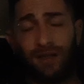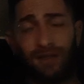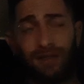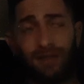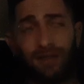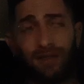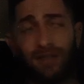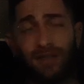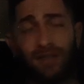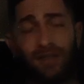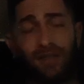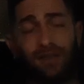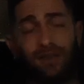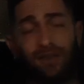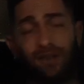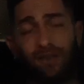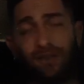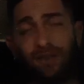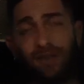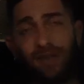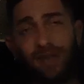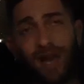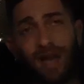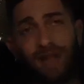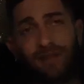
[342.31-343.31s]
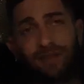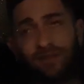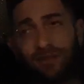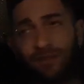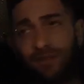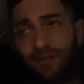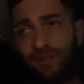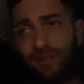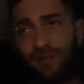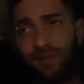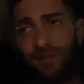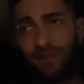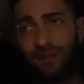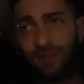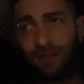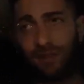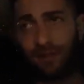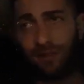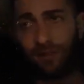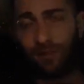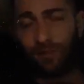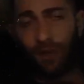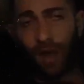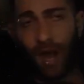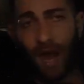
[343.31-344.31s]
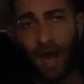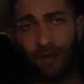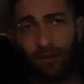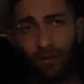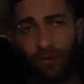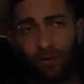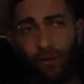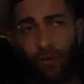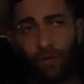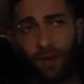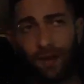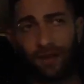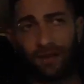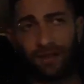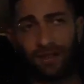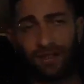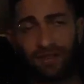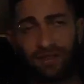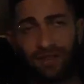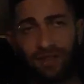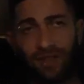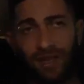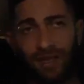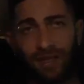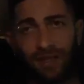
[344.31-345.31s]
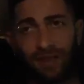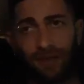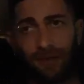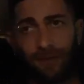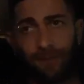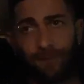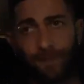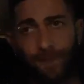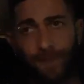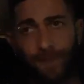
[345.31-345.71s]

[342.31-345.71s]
Uh, you know, you guys, I don't know where this like